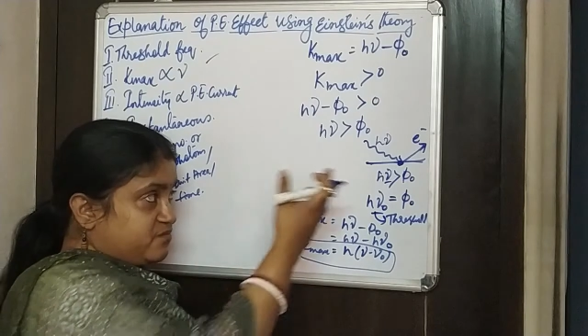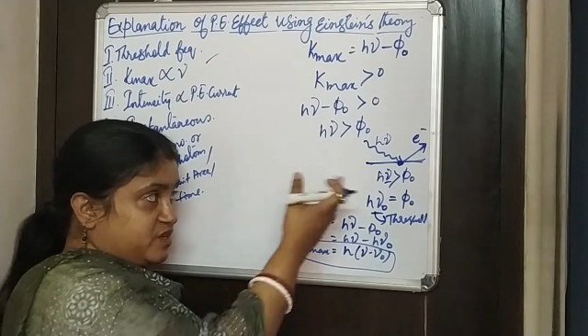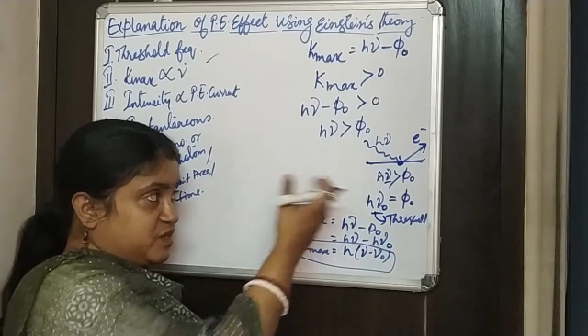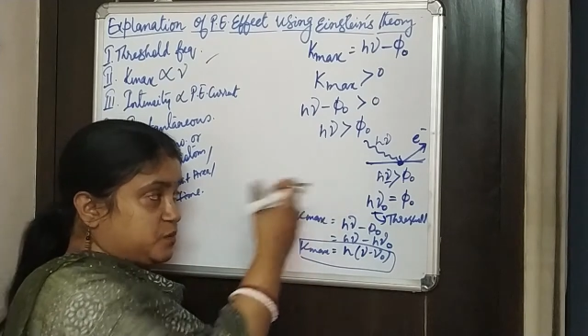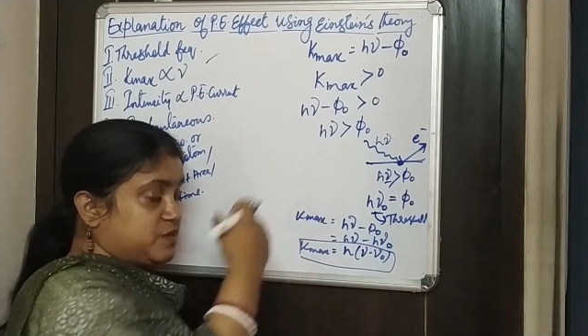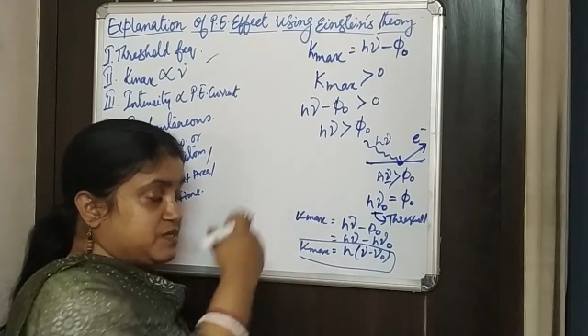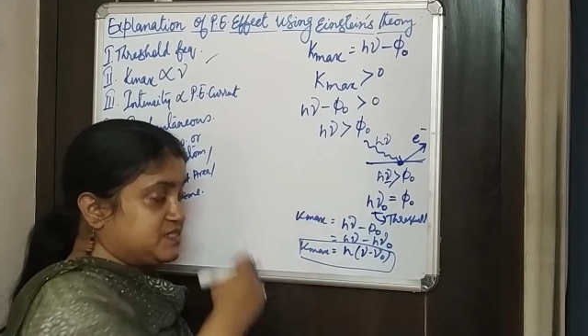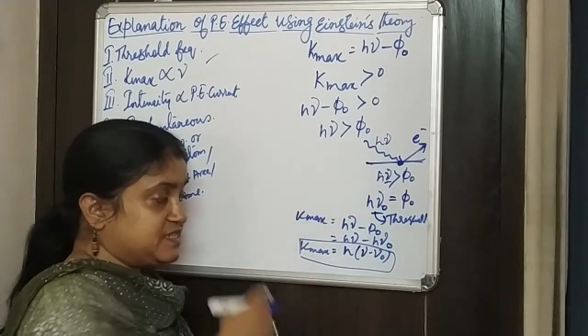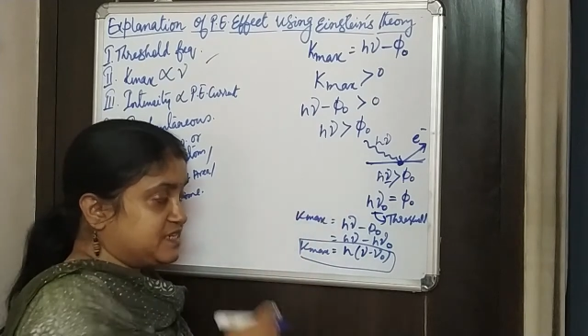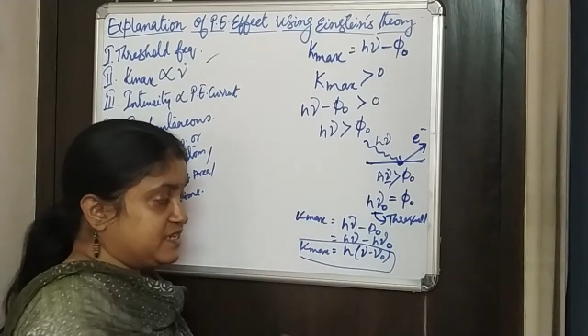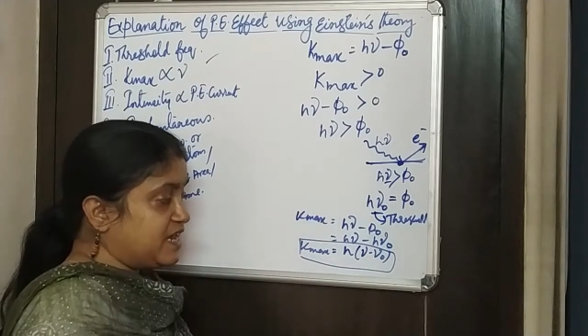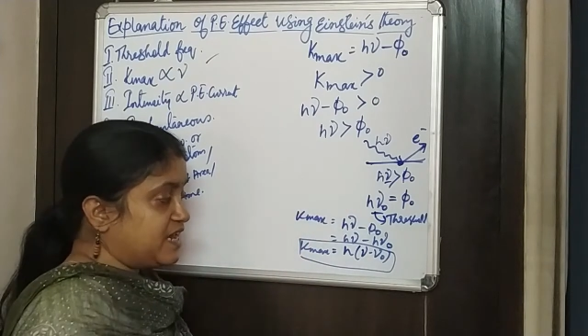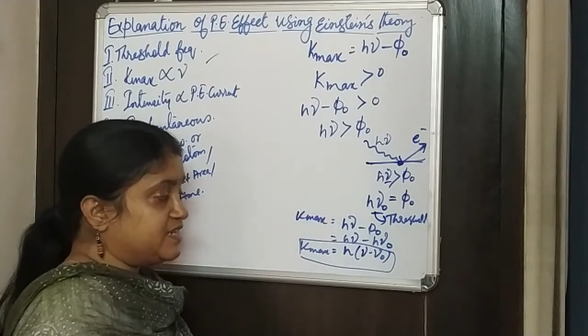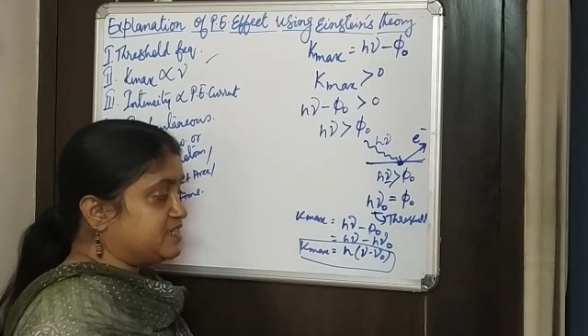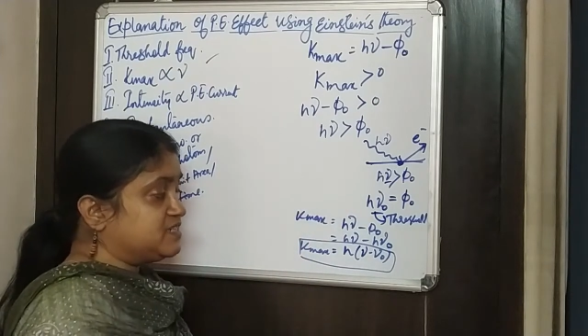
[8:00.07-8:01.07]
frequency
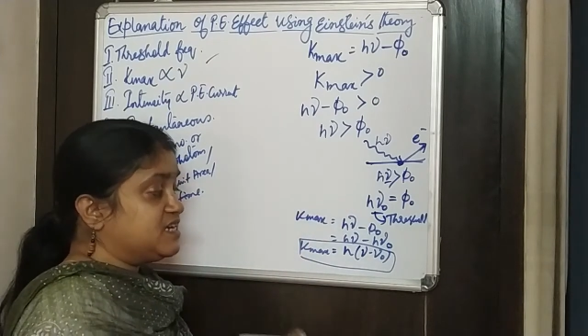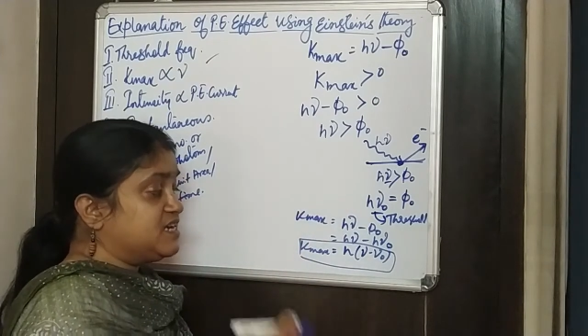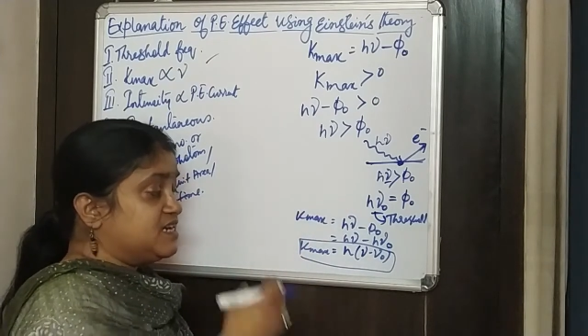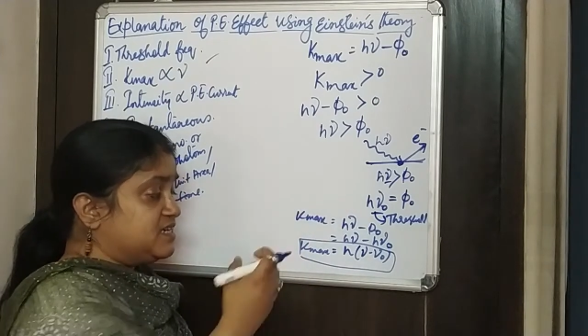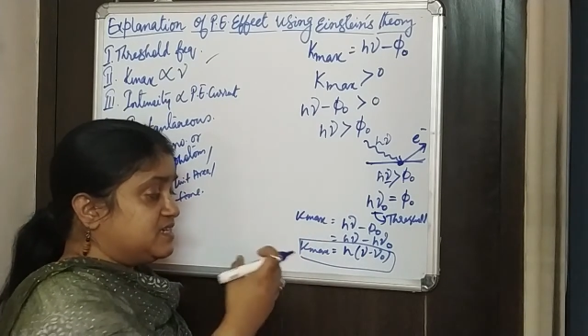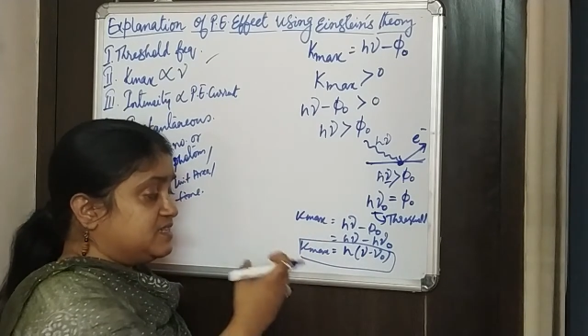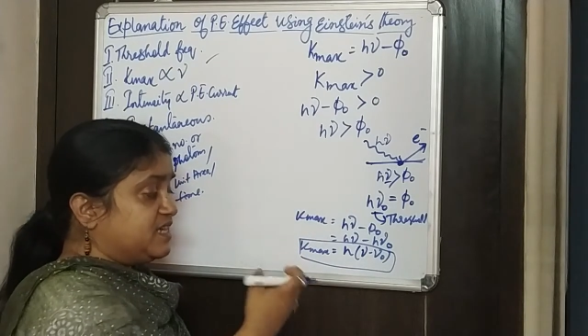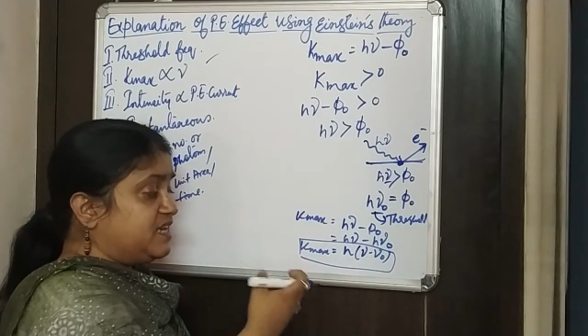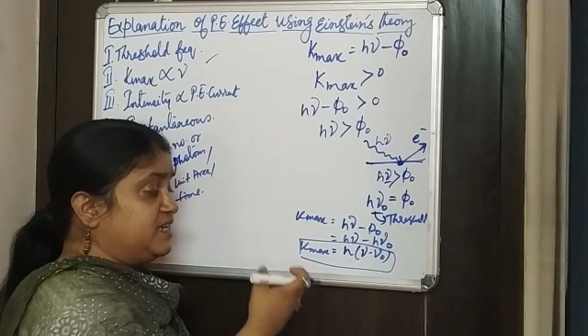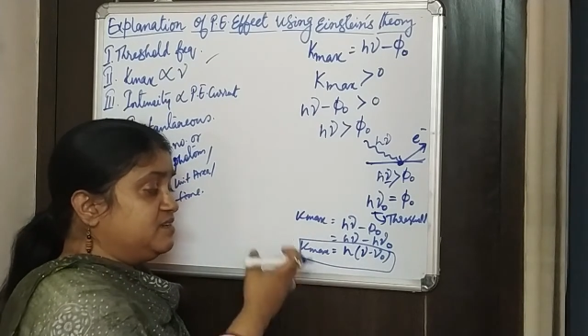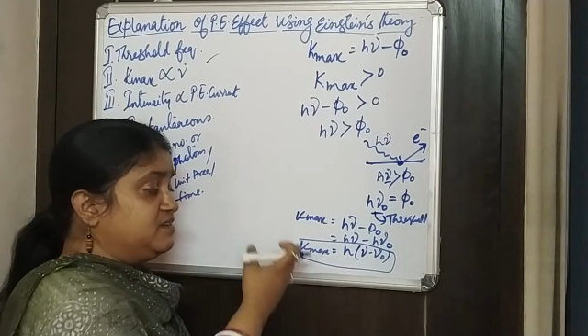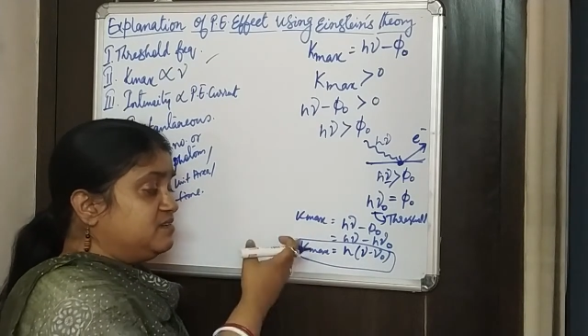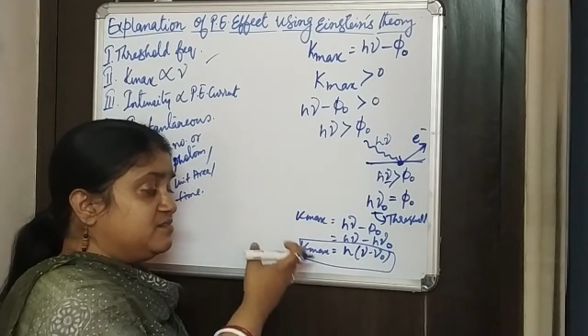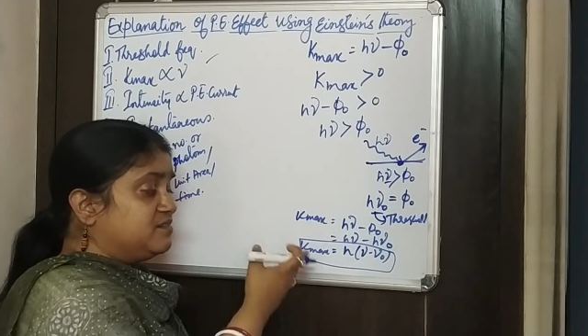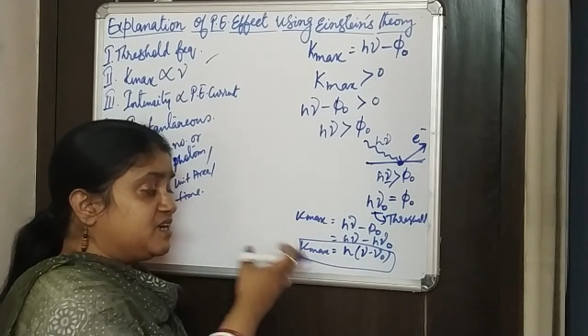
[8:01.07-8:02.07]
light,
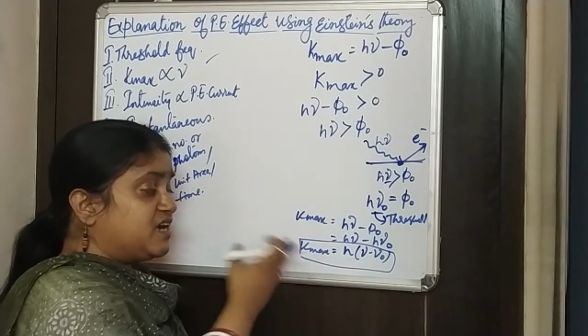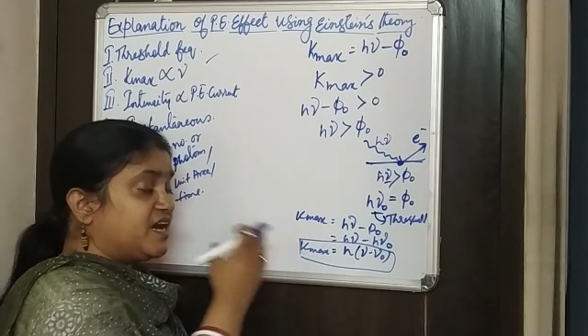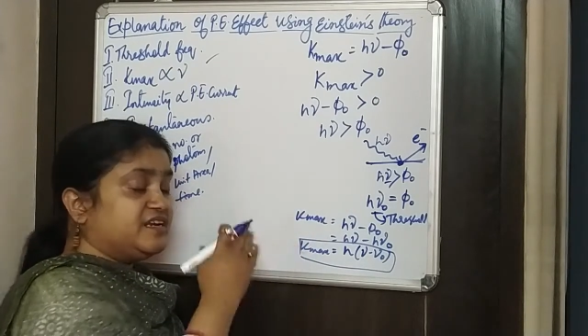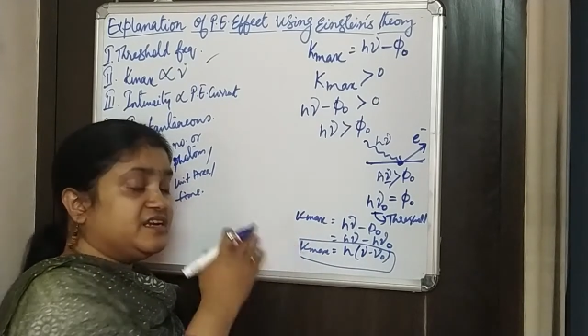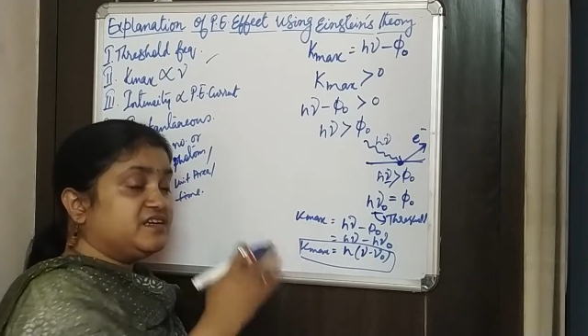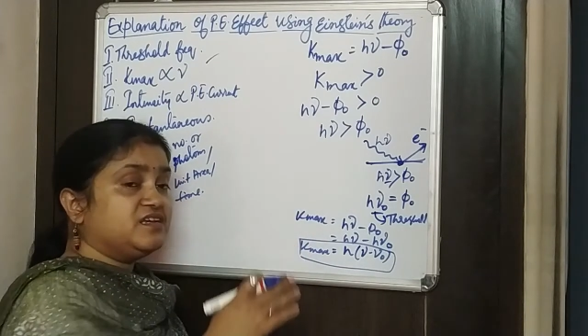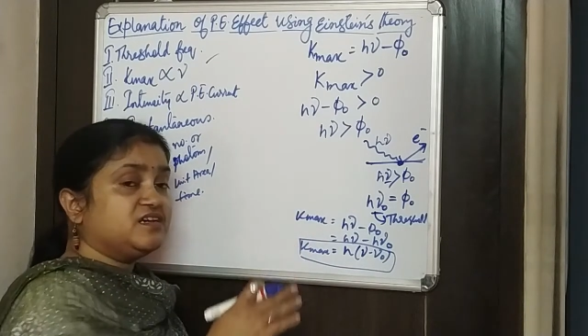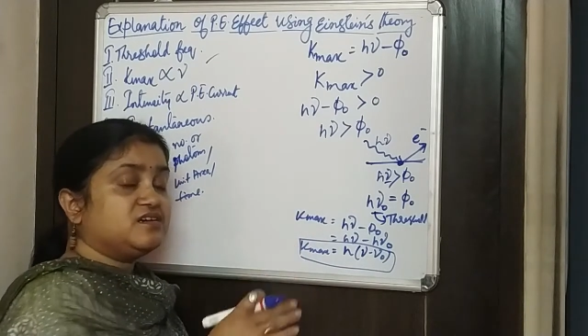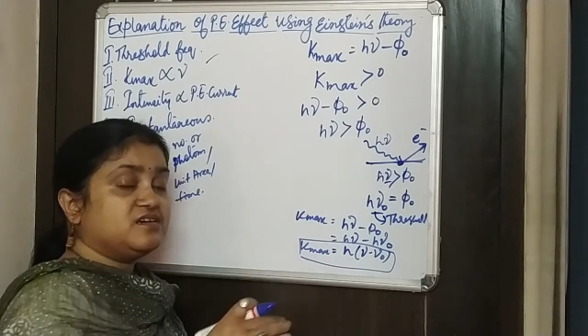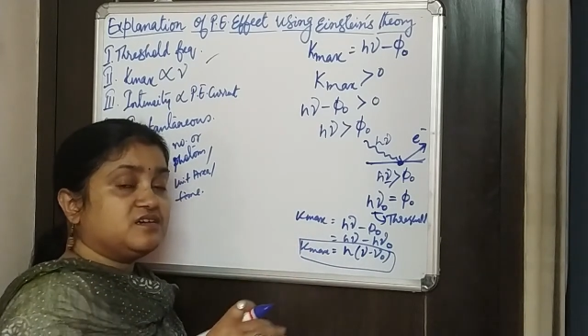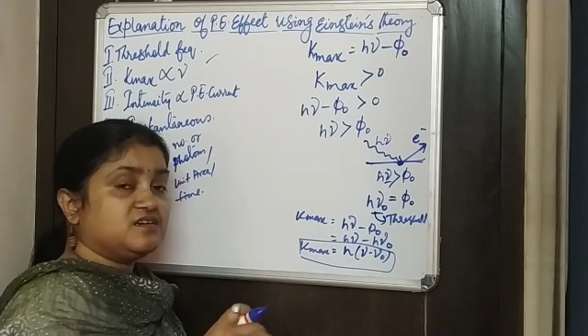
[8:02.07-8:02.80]
then the kinetic